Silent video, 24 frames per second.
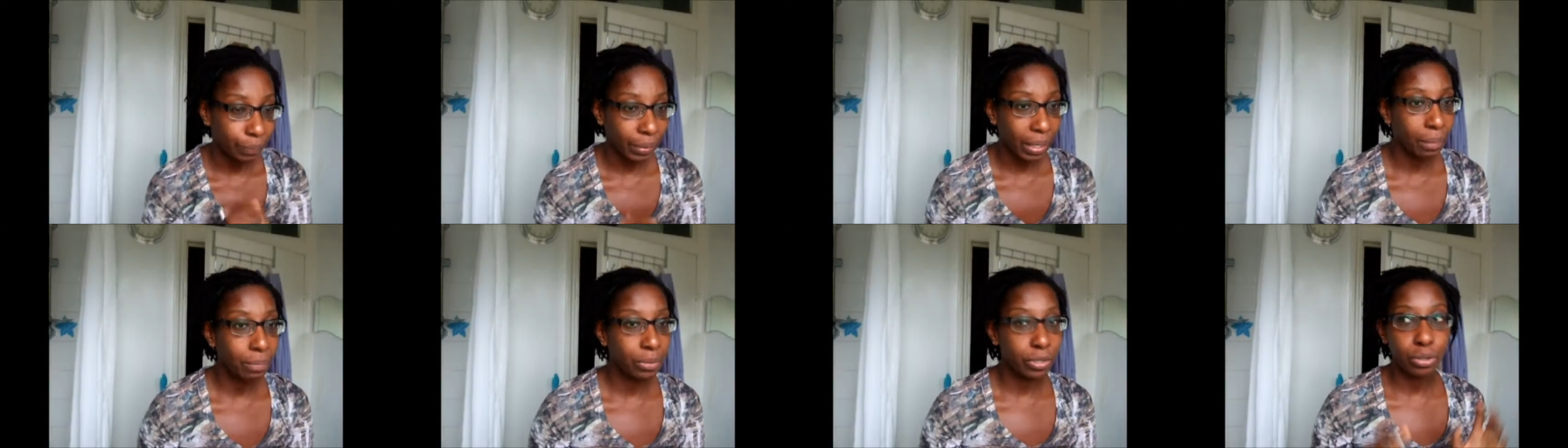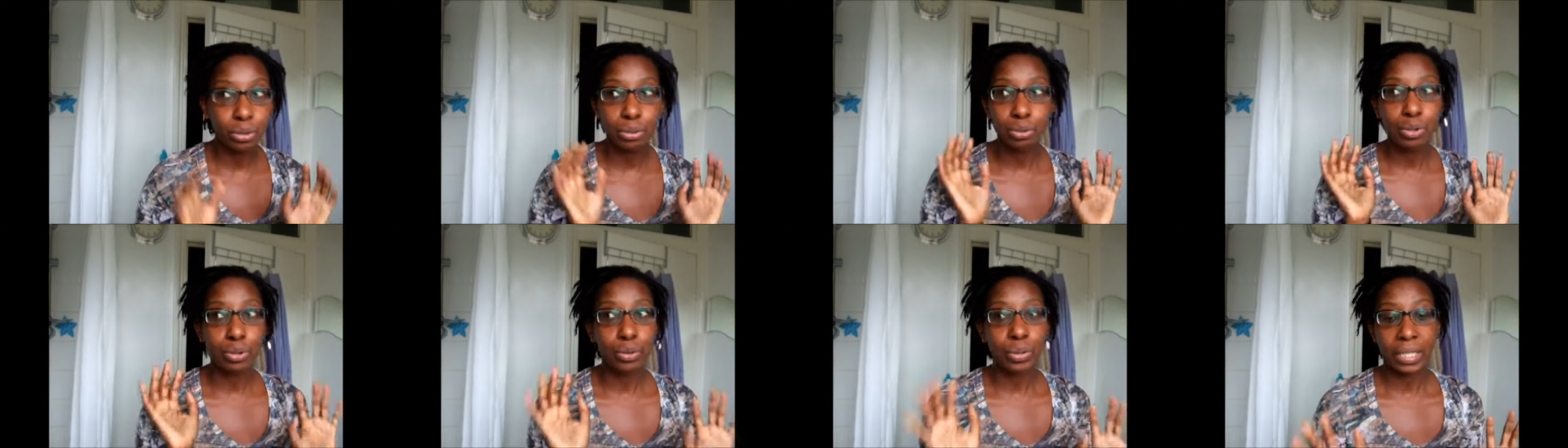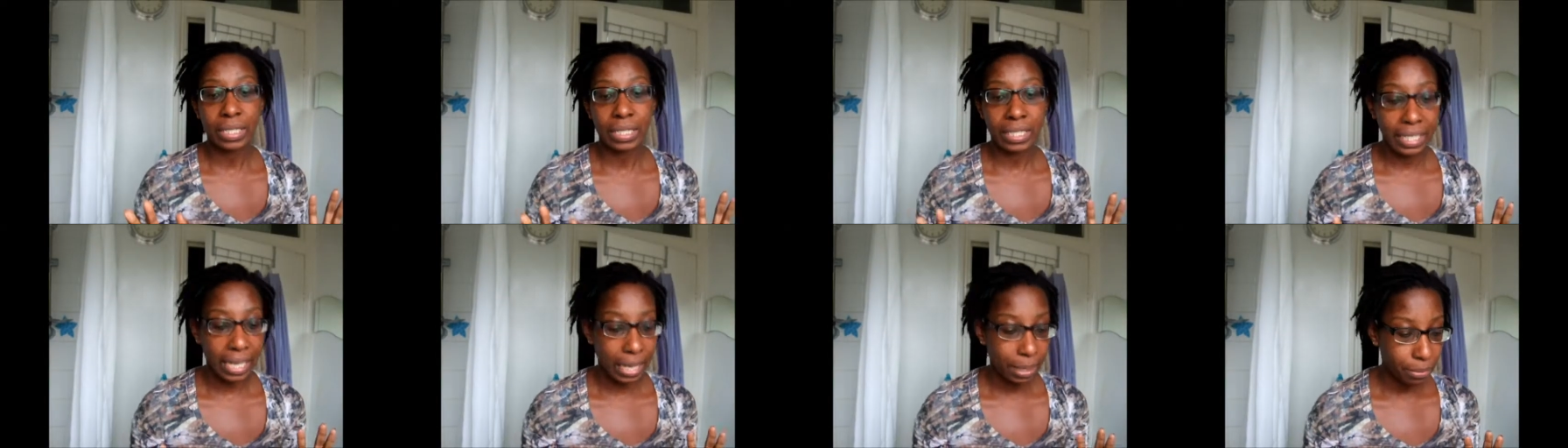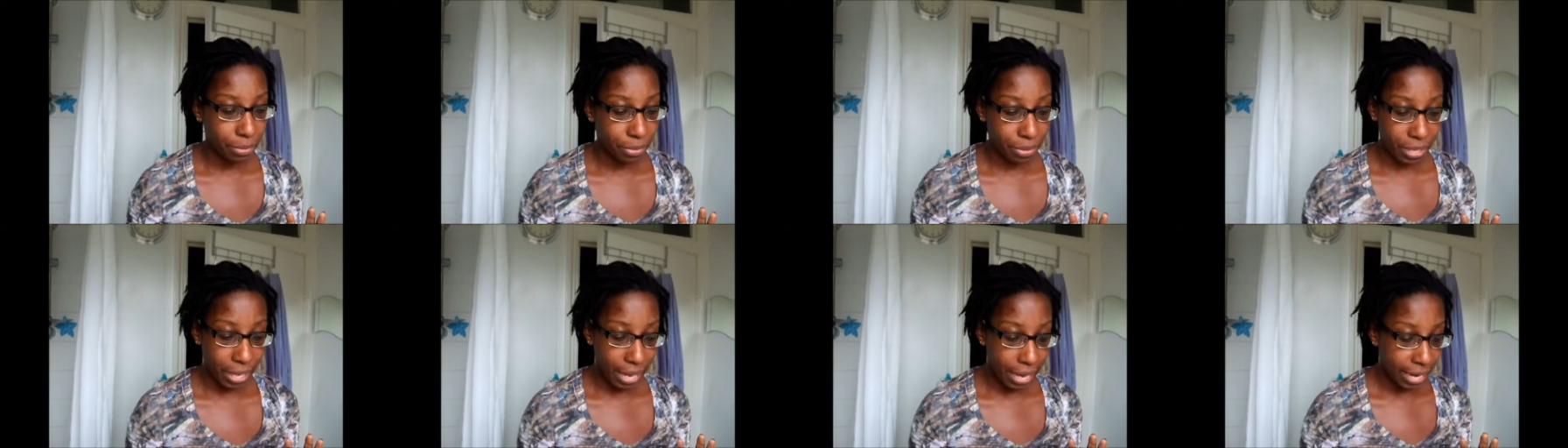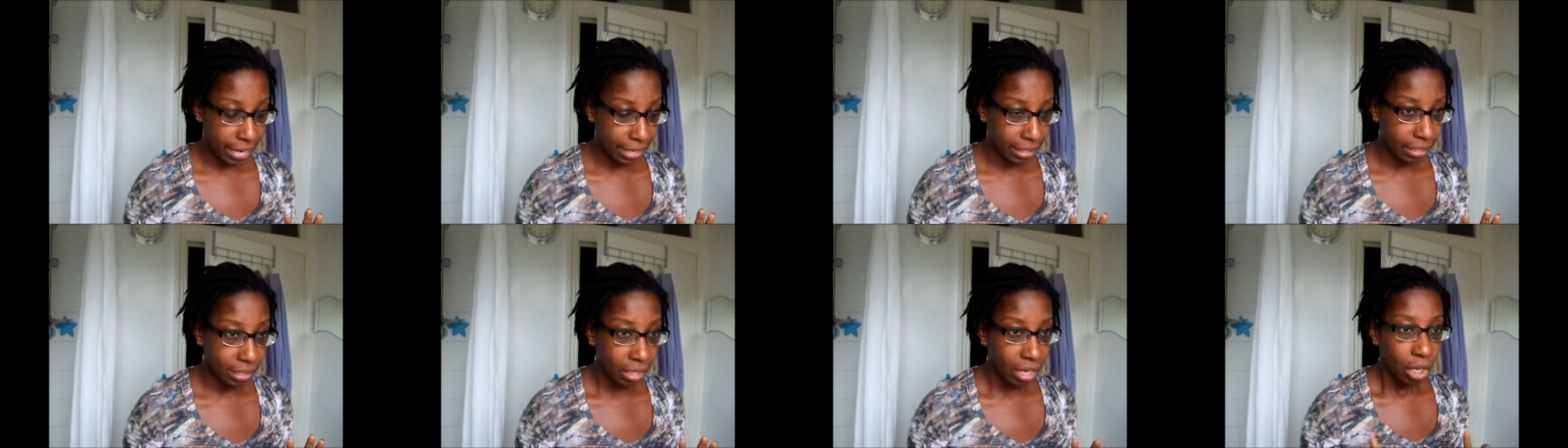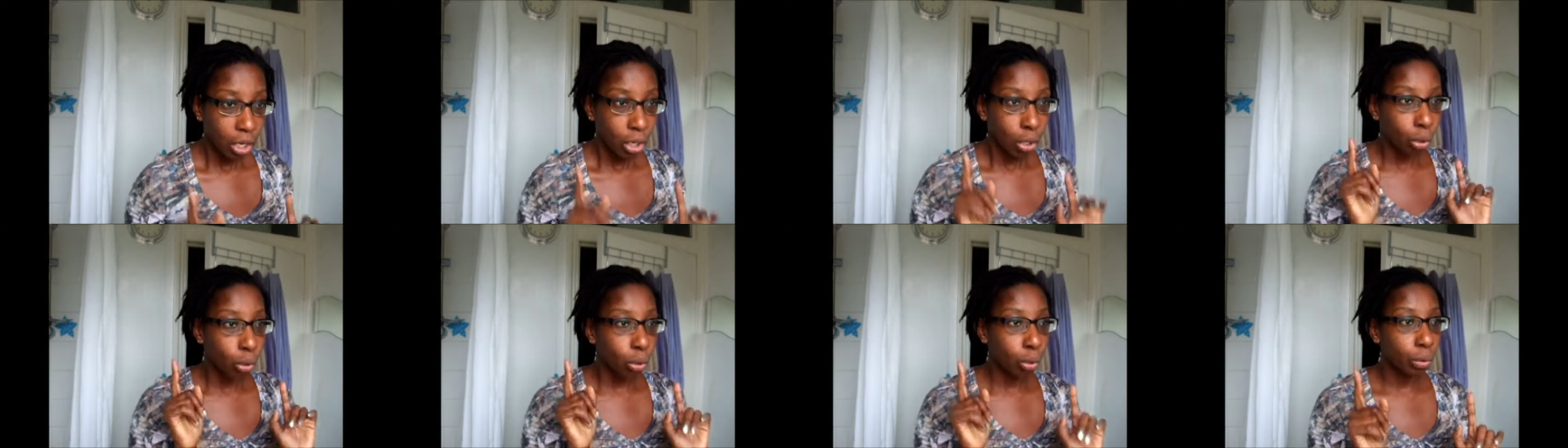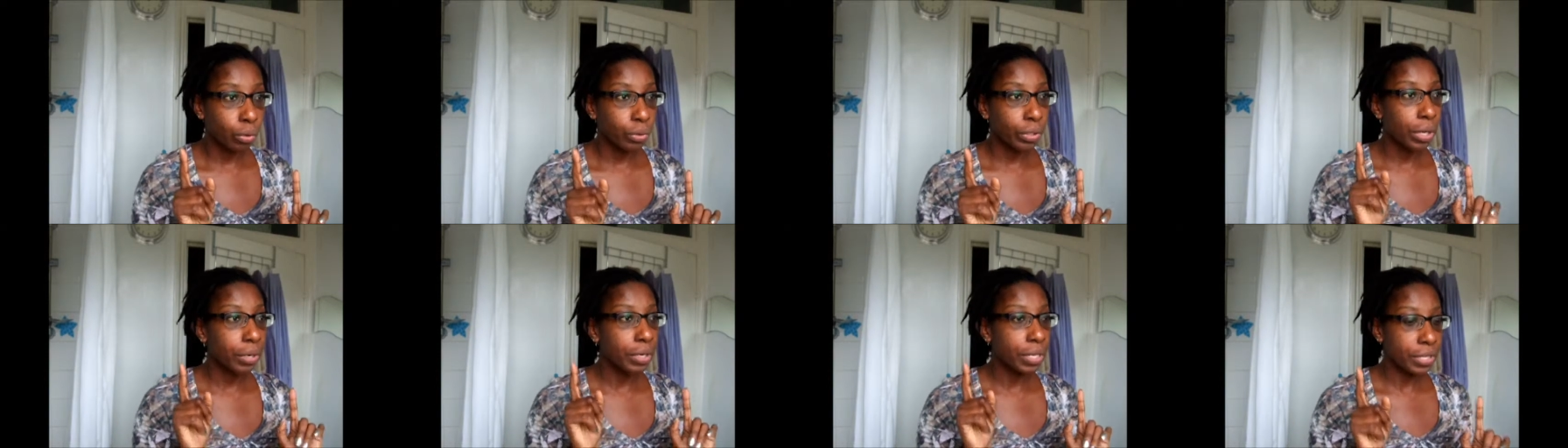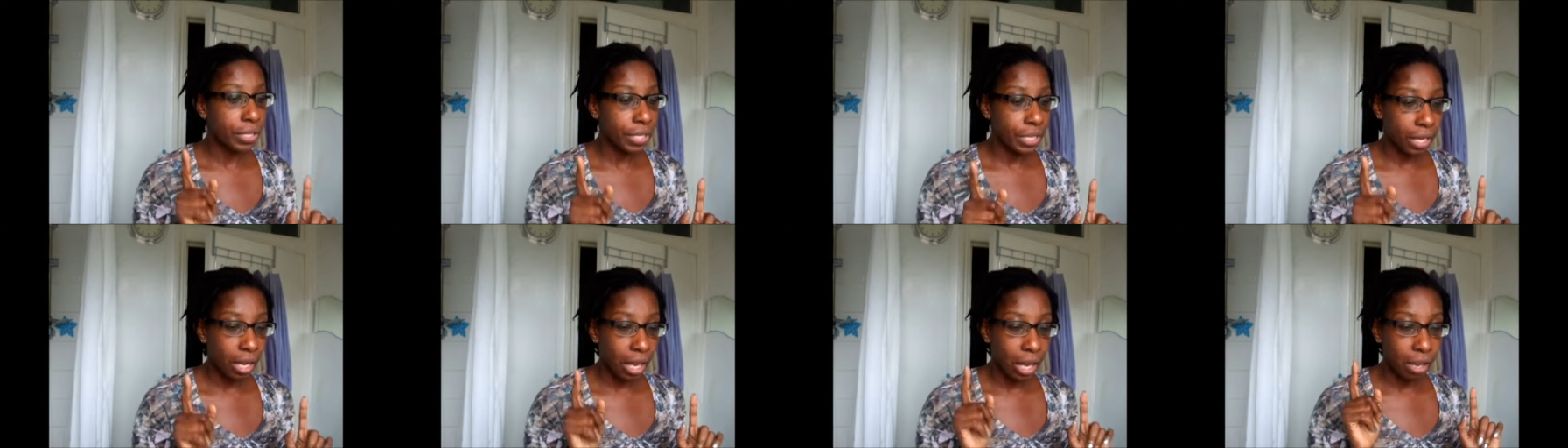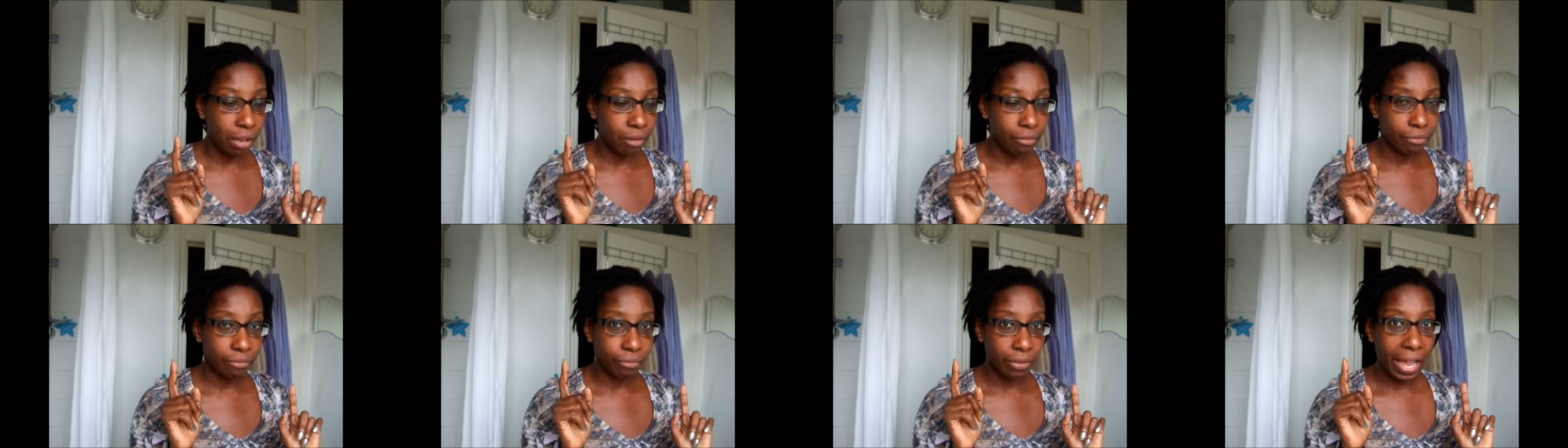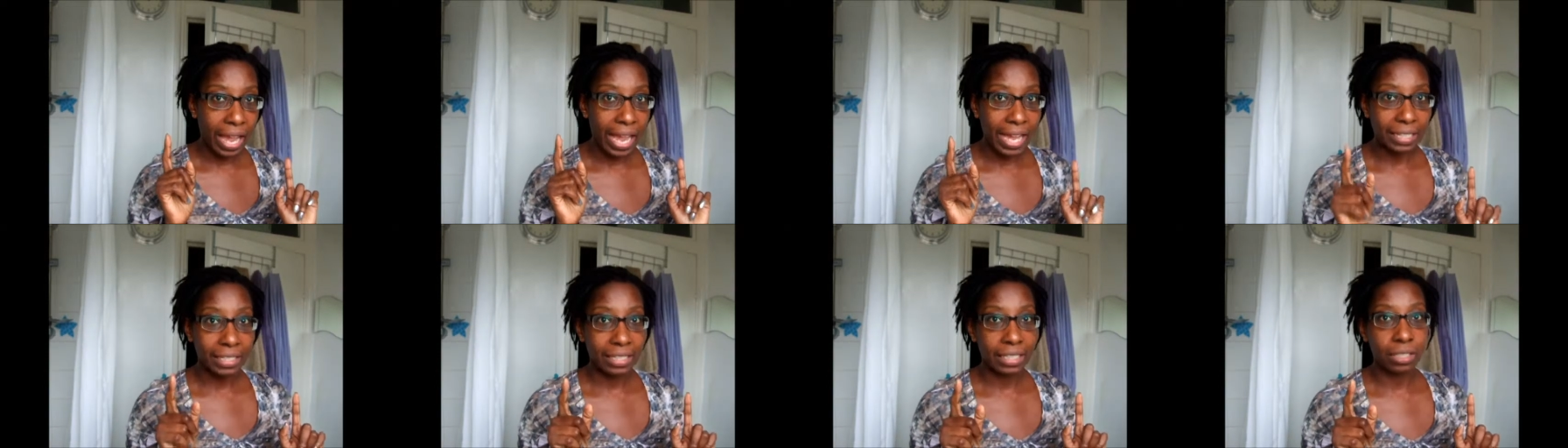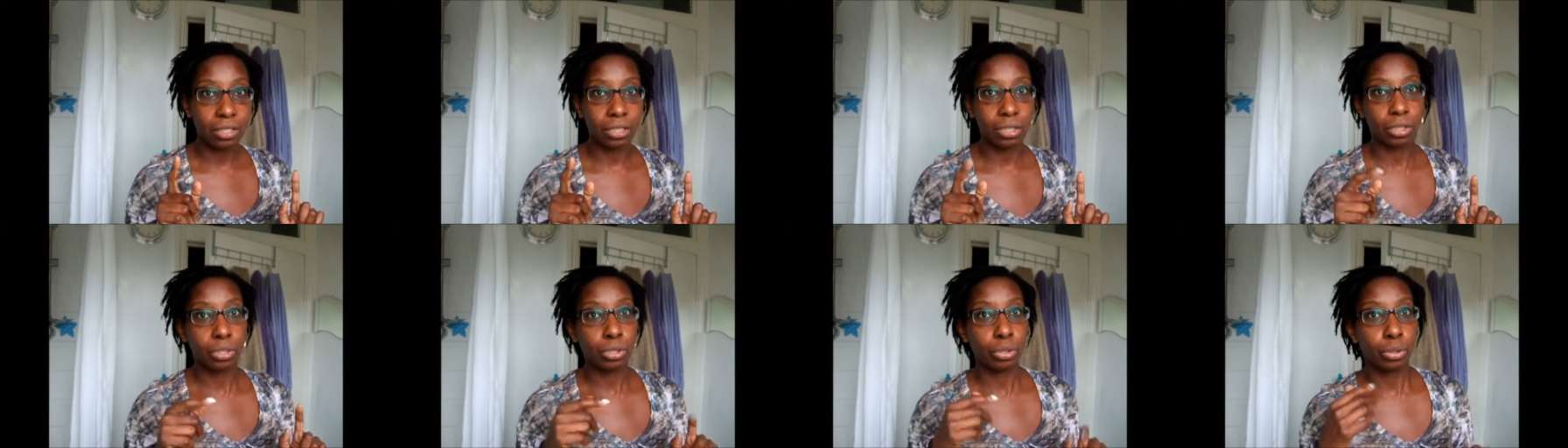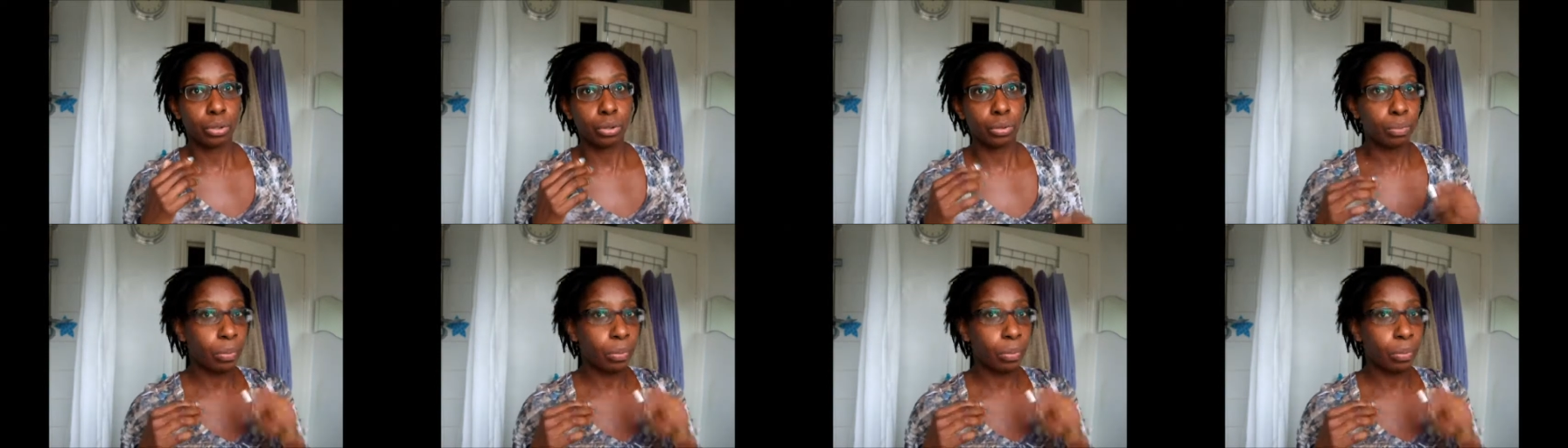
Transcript: I'm still doing the same thing the only thing I've added to